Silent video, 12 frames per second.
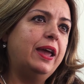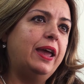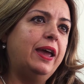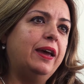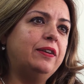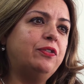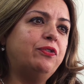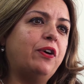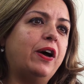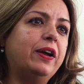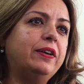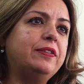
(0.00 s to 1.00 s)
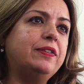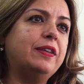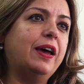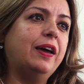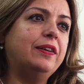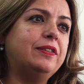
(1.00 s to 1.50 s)
and find
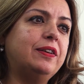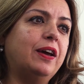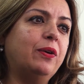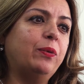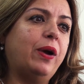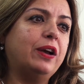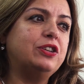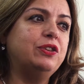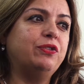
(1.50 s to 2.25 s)
that we're actually